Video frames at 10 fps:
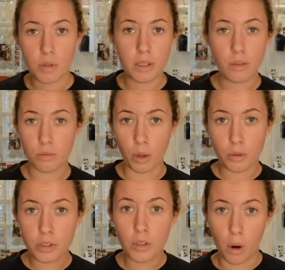doing
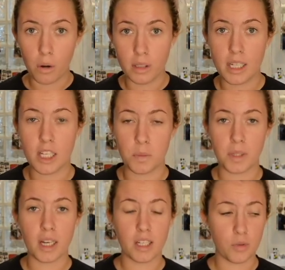rose gold is
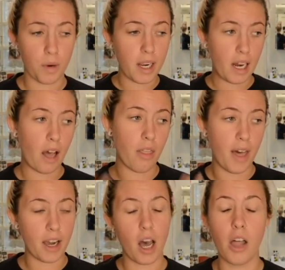because right now
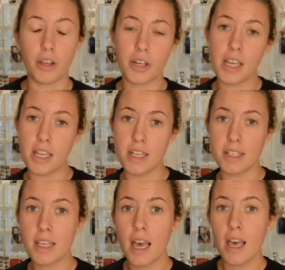that color
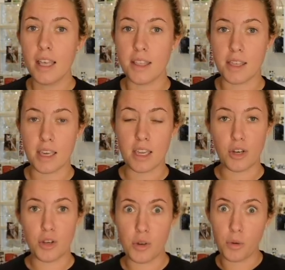is the
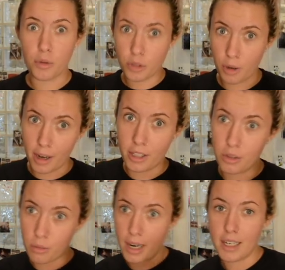new
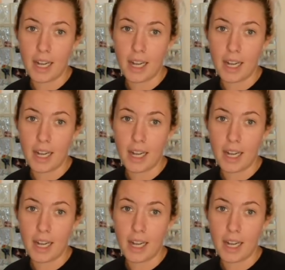trend right